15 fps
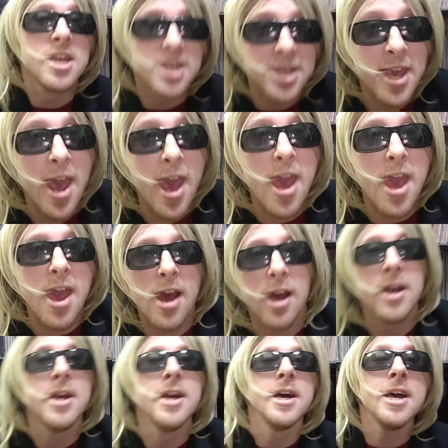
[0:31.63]
yeah,
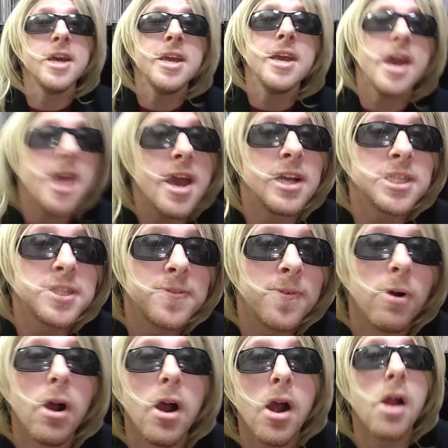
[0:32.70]
he asked
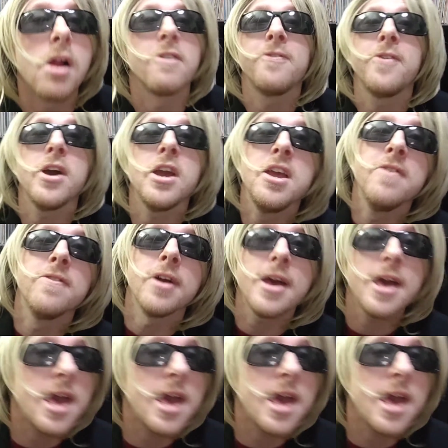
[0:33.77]
for our favorite